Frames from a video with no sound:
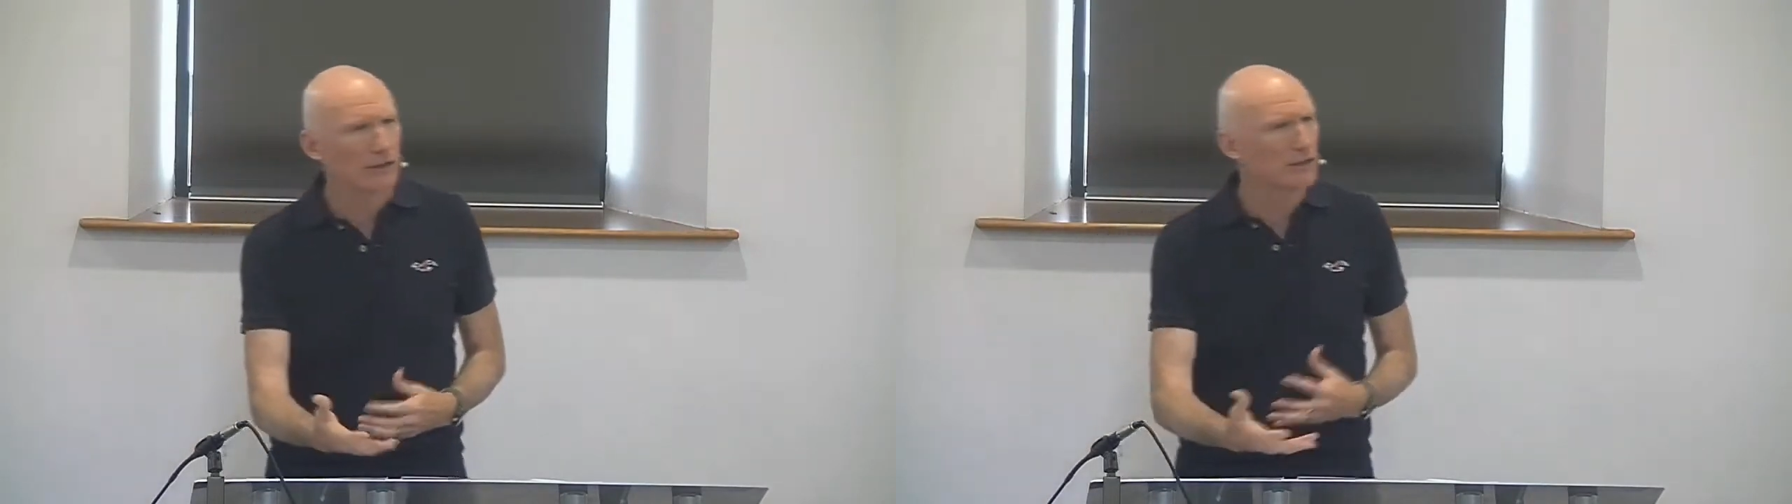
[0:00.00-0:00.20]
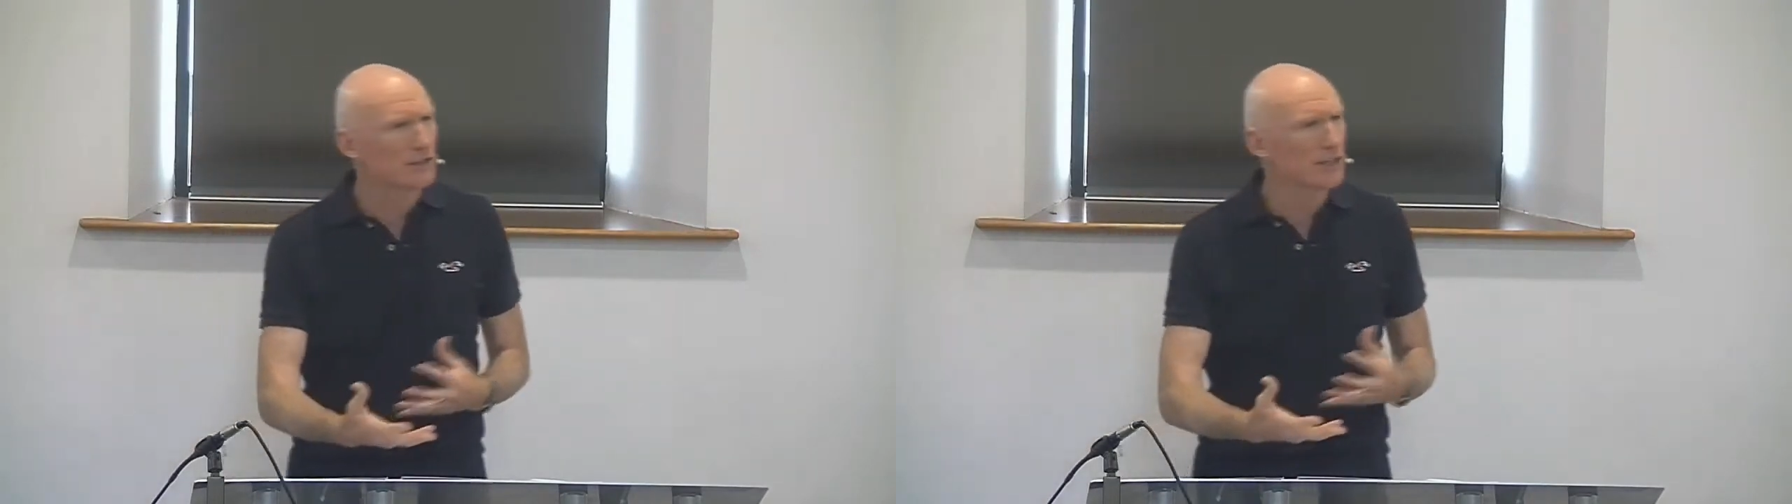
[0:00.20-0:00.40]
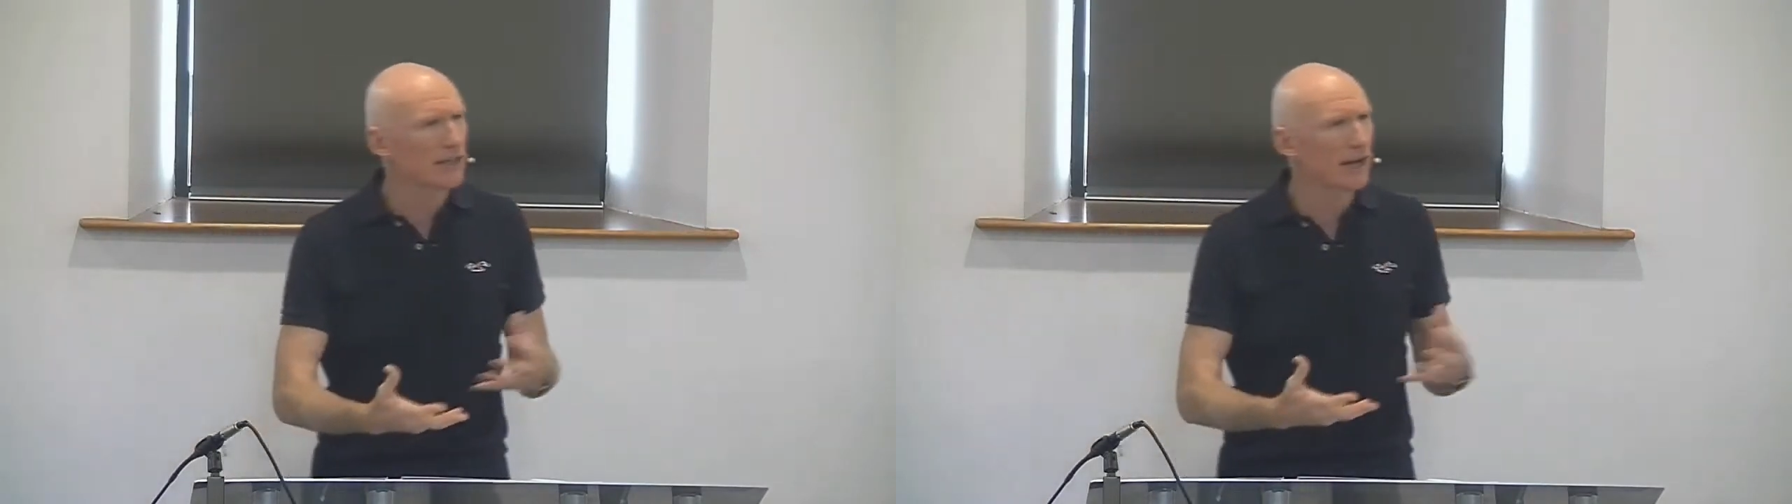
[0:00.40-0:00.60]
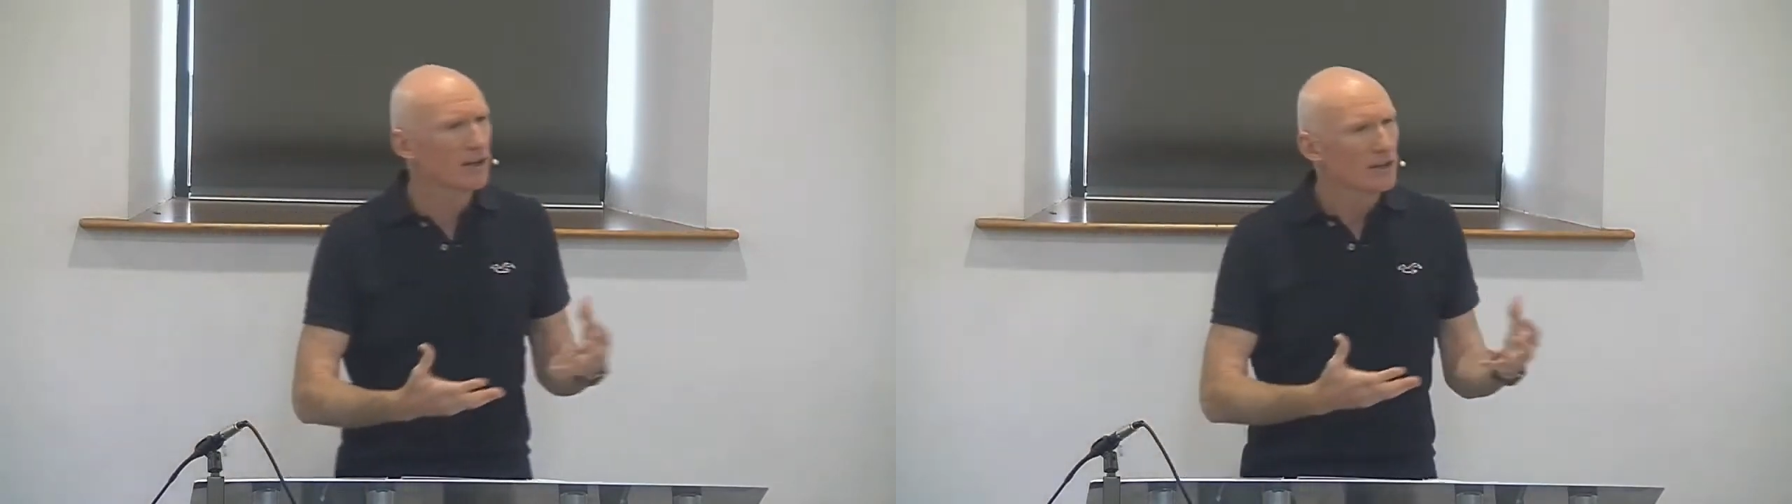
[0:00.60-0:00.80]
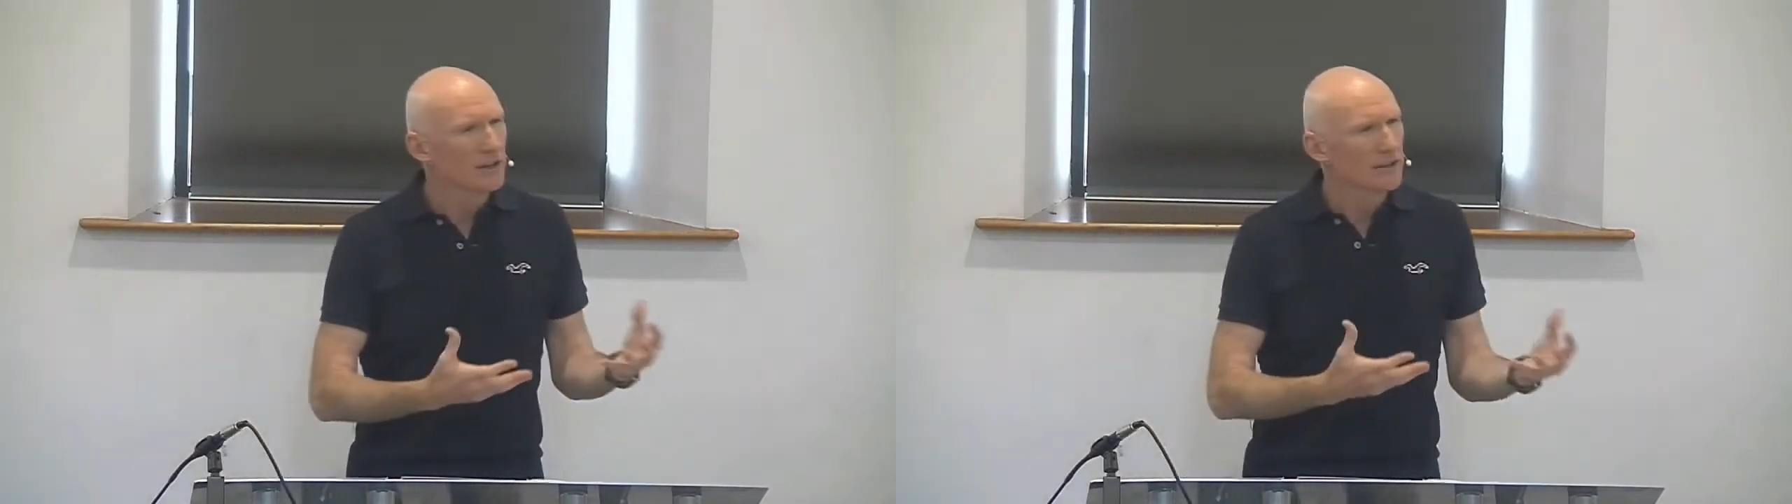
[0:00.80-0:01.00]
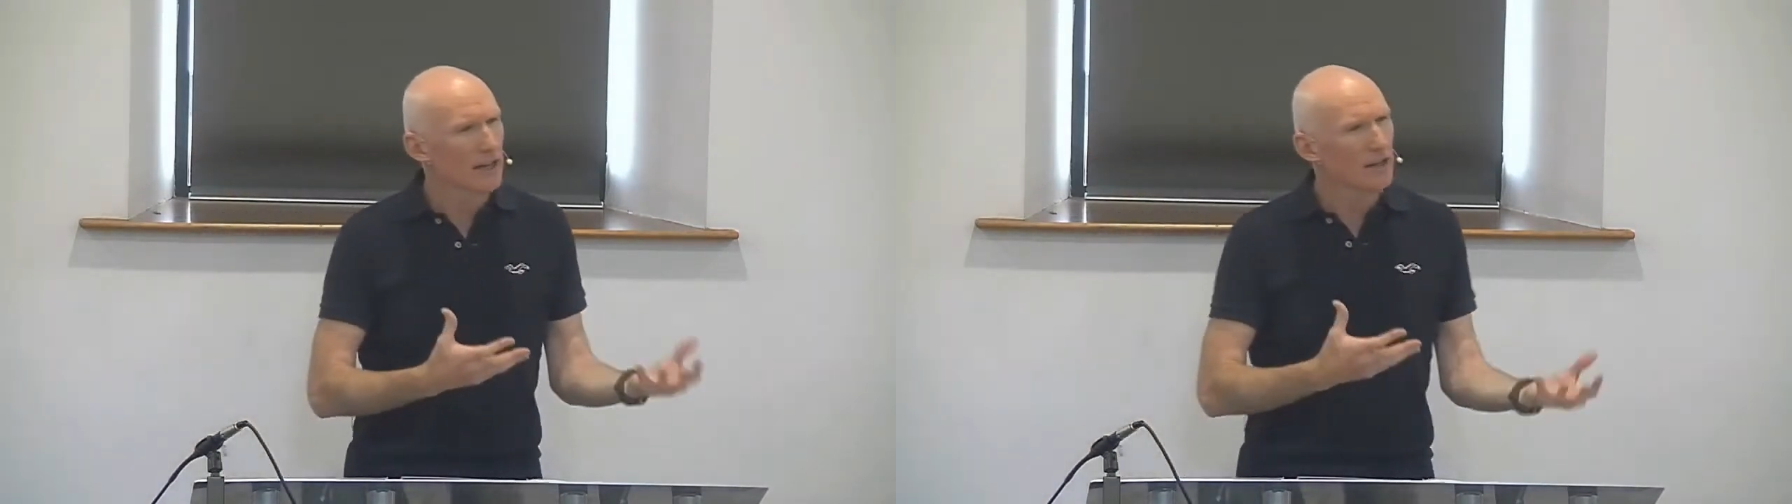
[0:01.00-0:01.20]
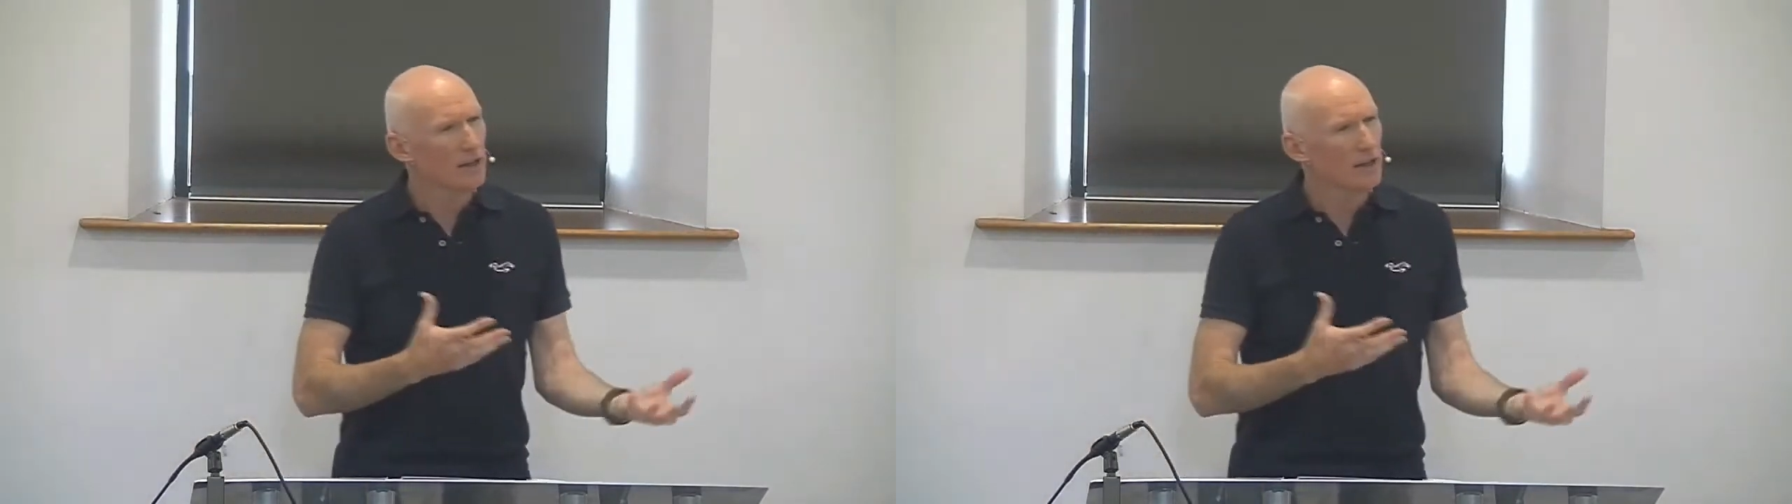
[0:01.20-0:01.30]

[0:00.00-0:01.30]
Do you see that